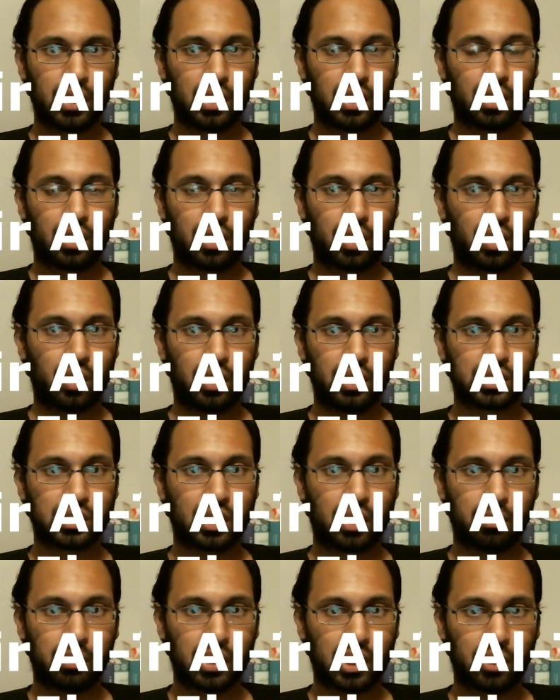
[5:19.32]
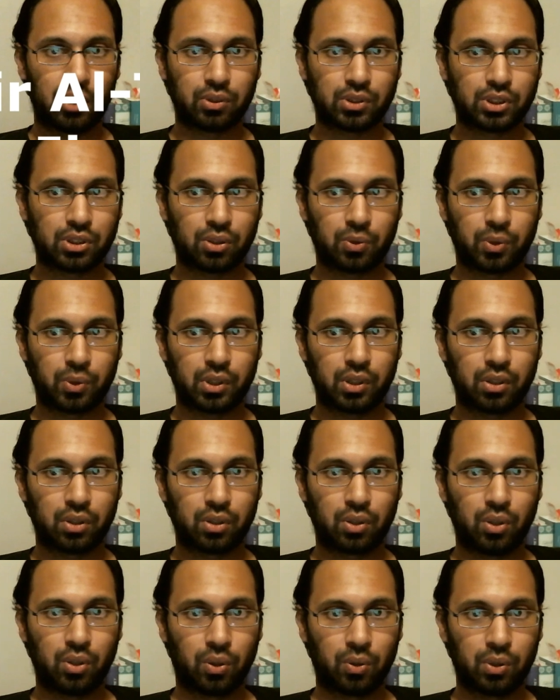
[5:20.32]
or Islam allowing children
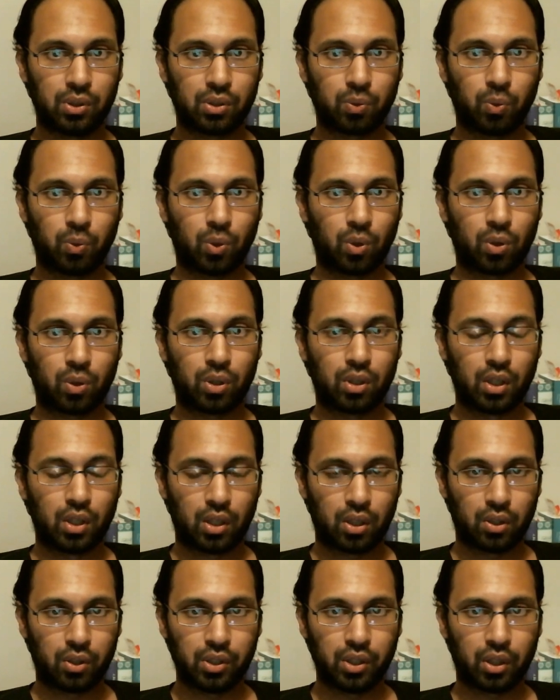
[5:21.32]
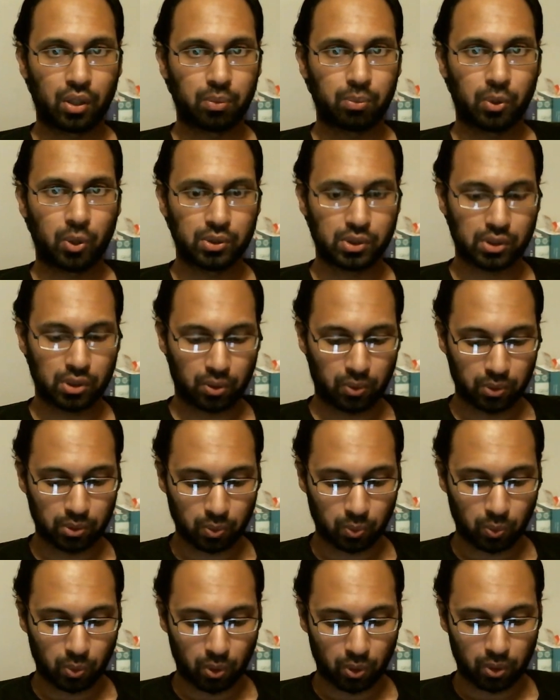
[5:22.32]
to go into war or young boys to go into
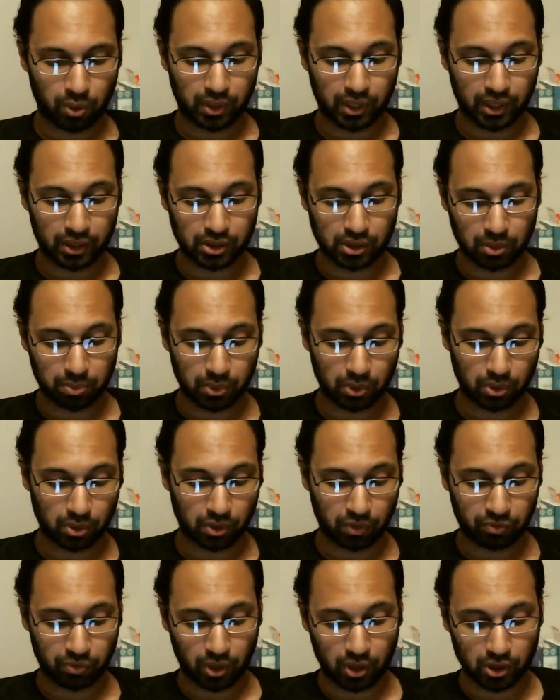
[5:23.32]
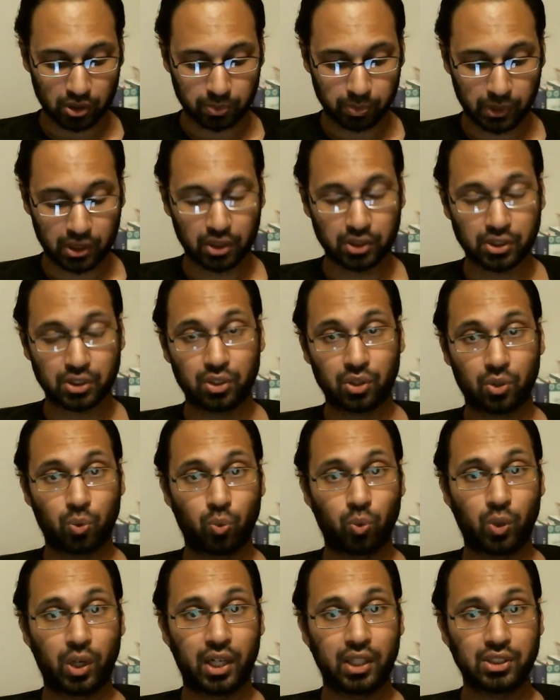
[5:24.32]
war, that's completely false, because the
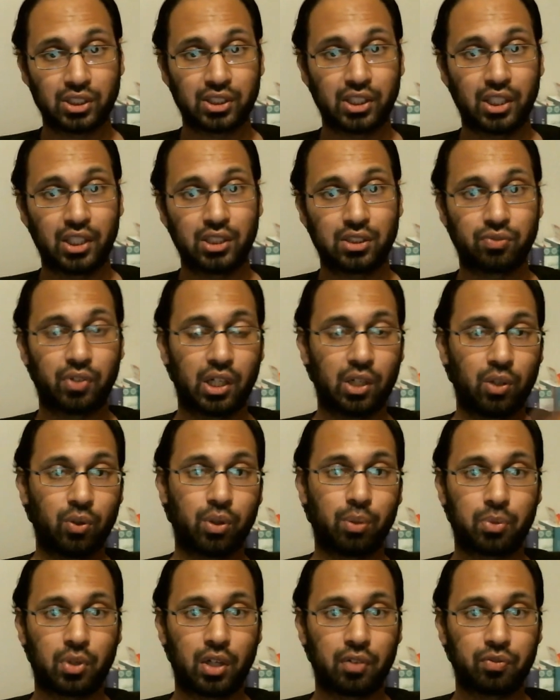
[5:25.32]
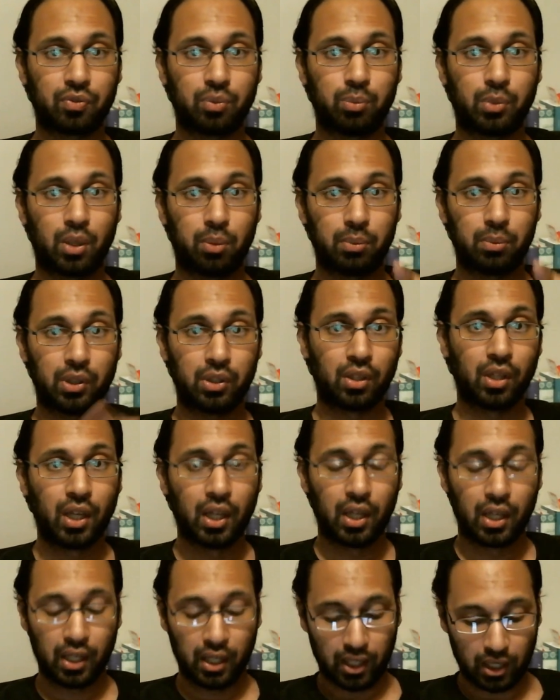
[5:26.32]
Quran says follow the Prophet Muhammad.
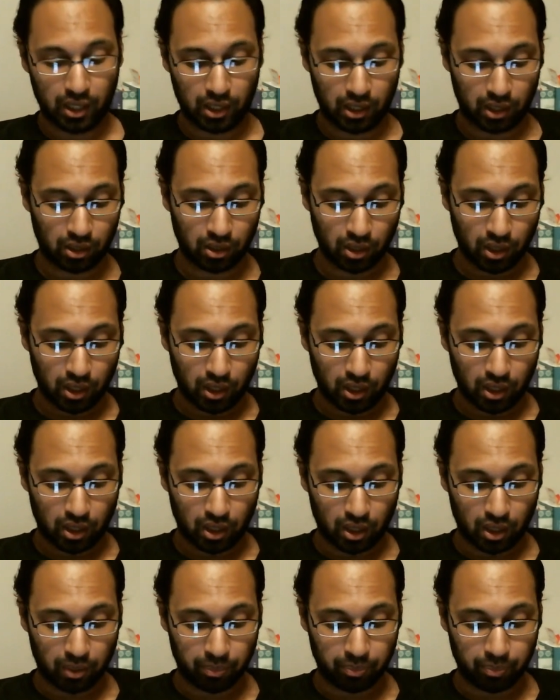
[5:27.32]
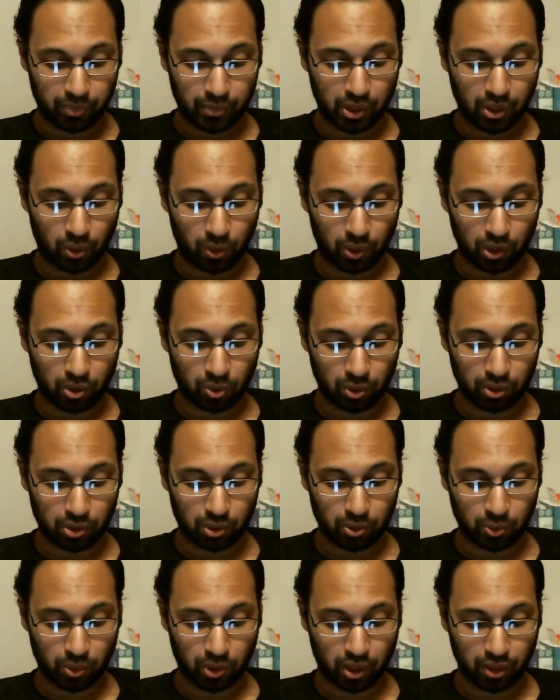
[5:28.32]
And according
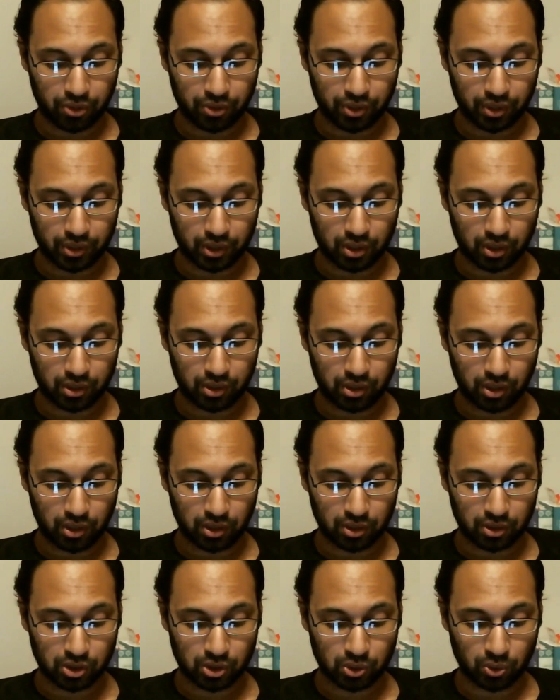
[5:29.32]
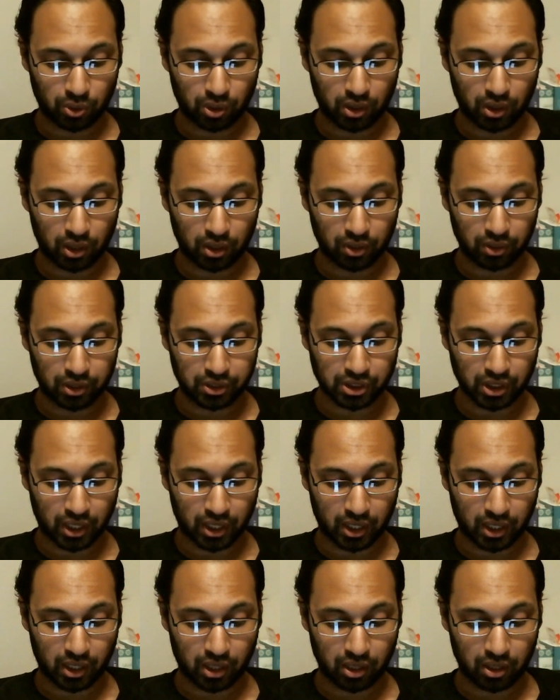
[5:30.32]
to authentic Hadith and Sunan
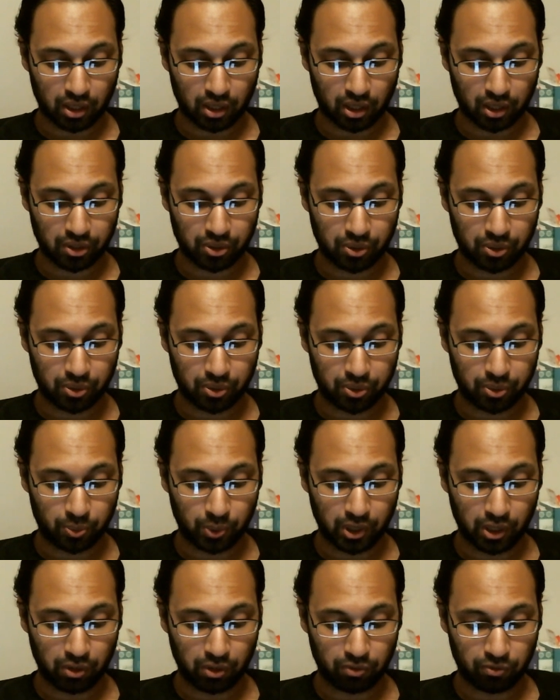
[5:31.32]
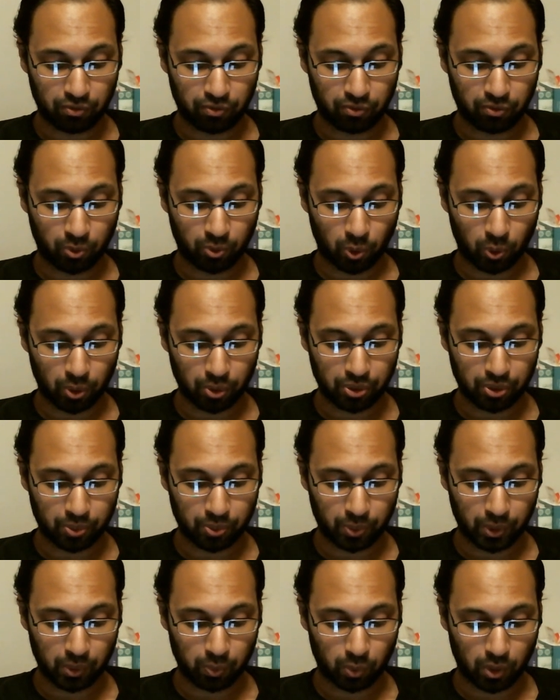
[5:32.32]
Al-Nasai
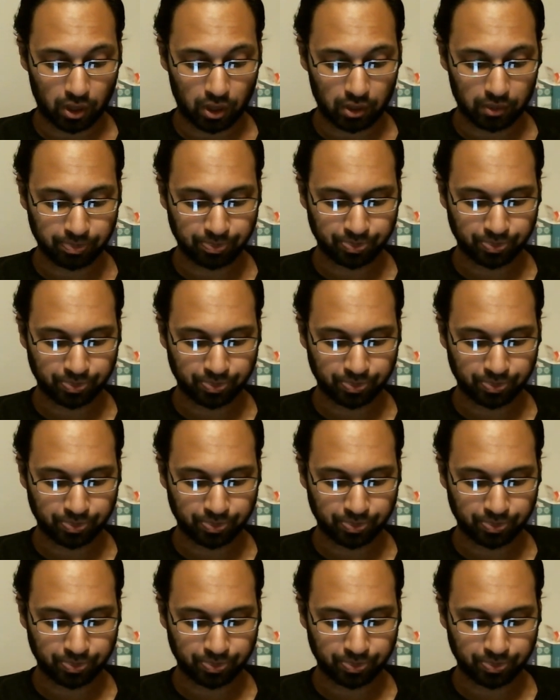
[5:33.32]
3431,